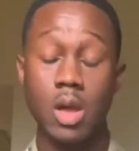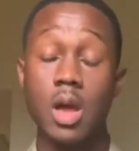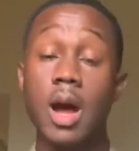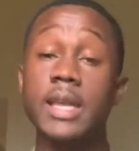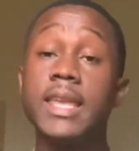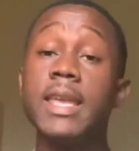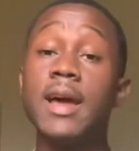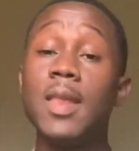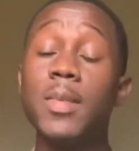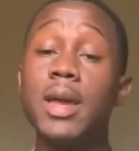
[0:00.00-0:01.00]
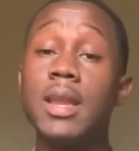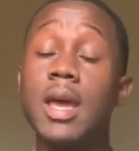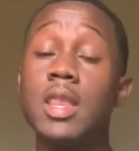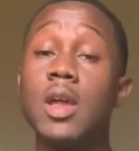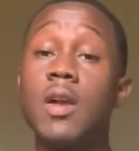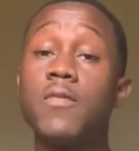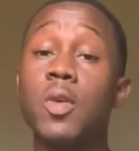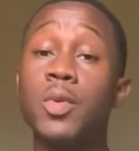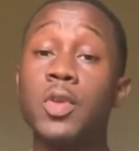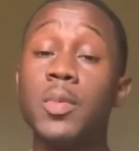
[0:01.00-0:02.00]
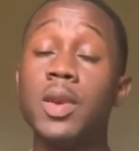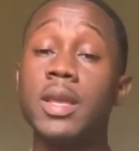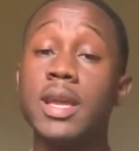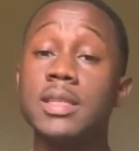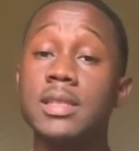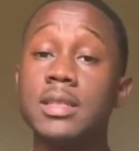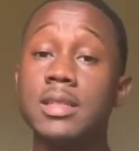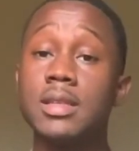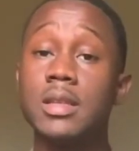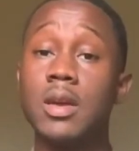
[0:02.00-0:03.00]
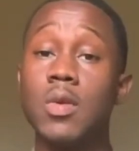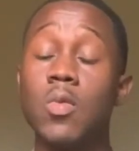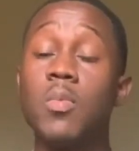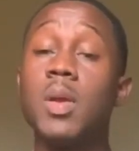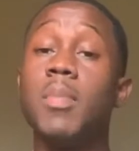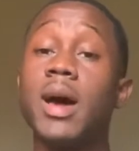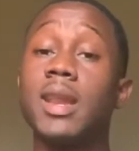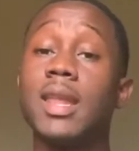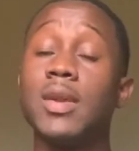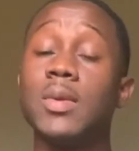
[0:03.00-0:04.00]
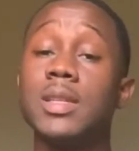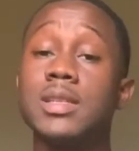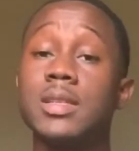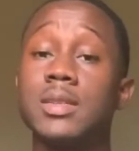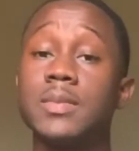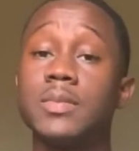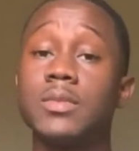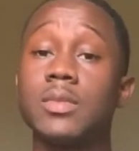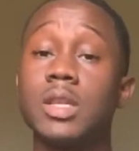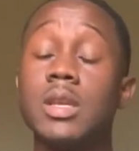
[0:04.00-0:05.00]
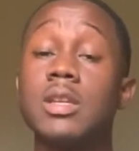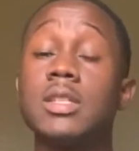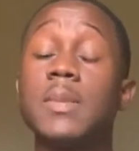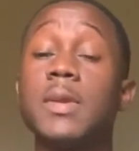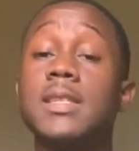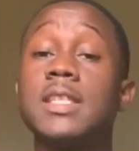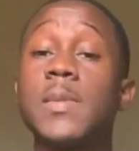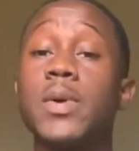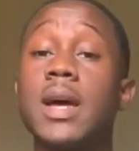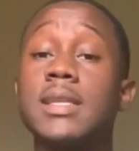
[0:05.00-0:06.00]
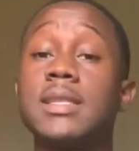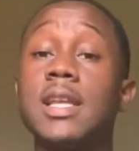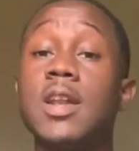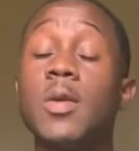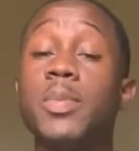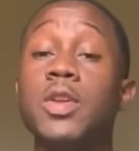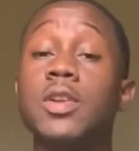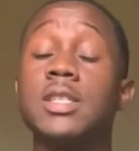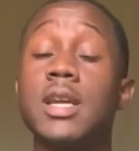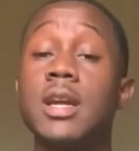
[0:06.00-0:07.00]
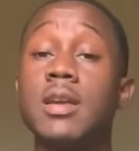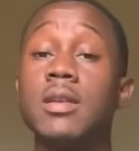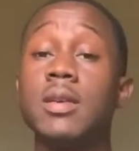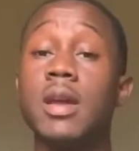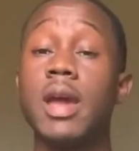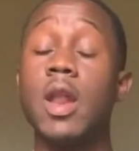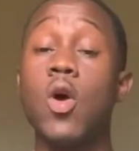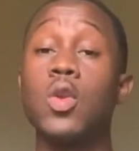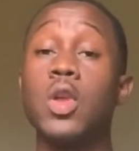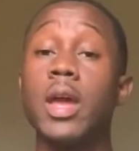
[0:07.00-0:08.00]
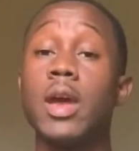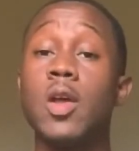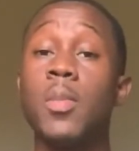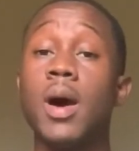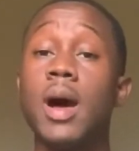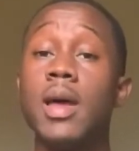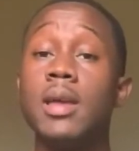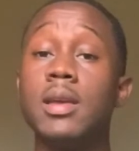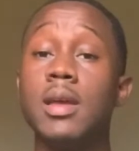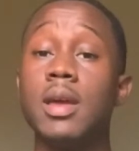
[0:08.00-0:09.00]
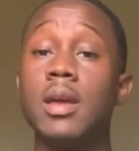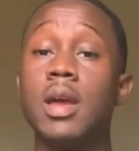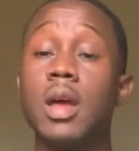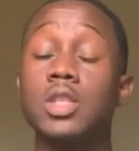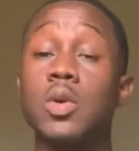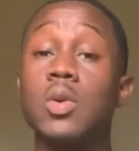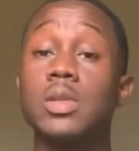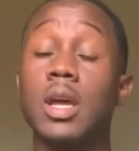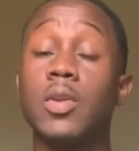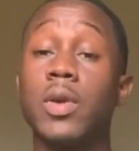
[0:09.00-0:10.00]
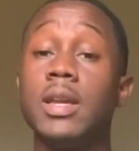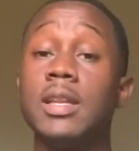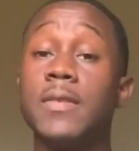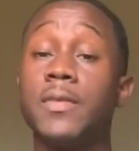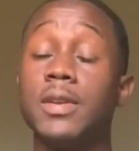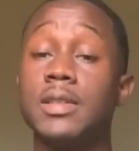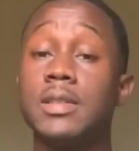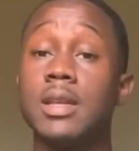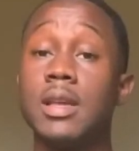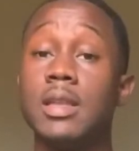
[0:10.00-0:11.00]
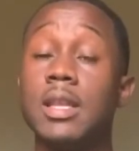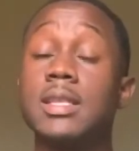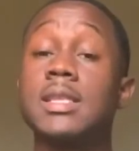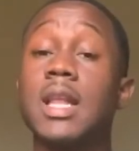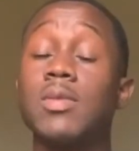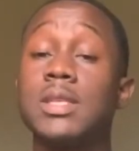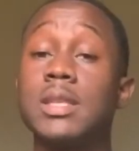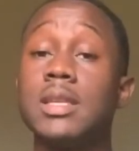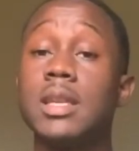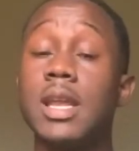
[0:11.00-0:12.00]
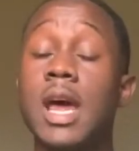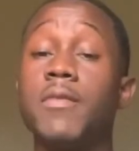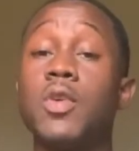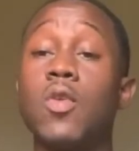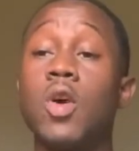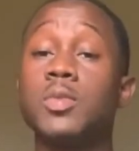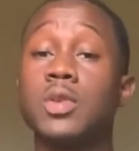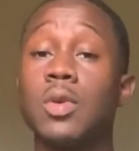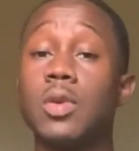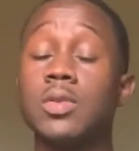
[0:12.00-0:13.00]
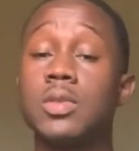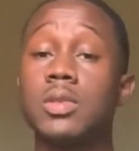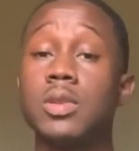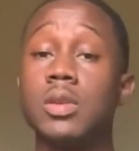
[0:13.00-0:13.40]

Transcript: A key element in nonverbal communication will be body language. Something as simple as standing up in your chair and holding your head up high shows a great difference than slouching and having your arms across.